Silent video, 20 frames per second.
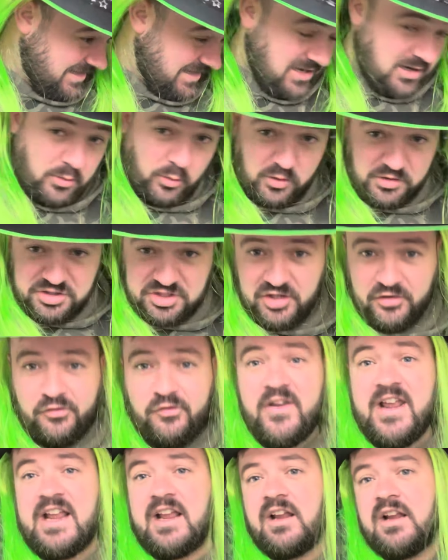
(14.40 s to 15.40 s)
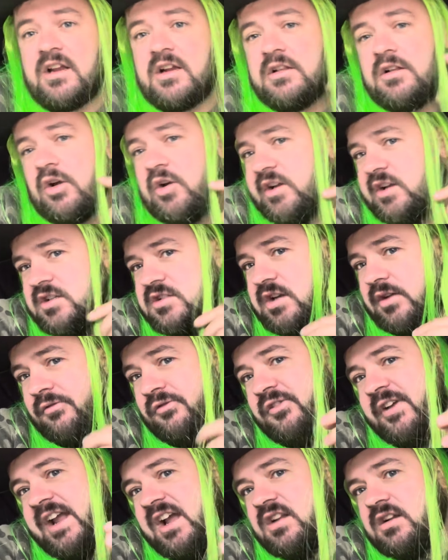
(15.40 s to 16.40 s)
What do you think? Like, because I'm
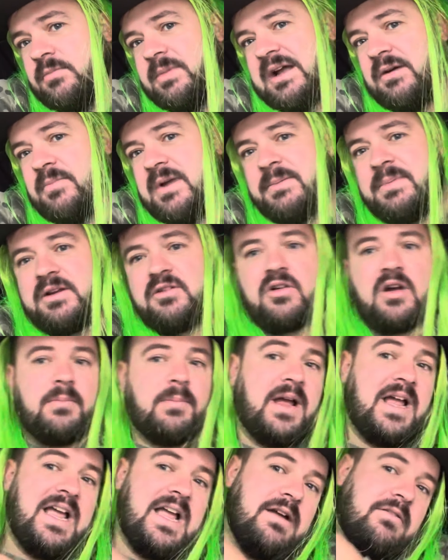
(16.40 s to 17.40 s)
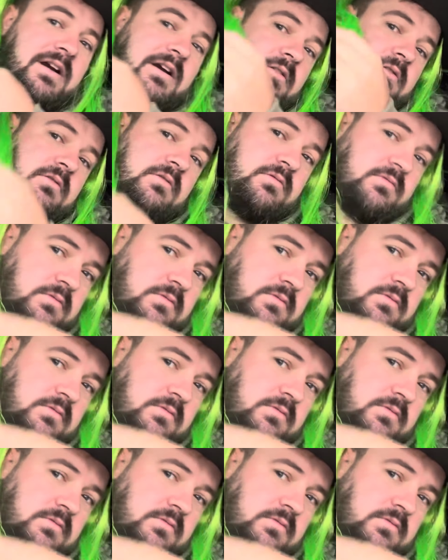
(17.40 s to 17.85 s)
thinking about maybe growing my hair out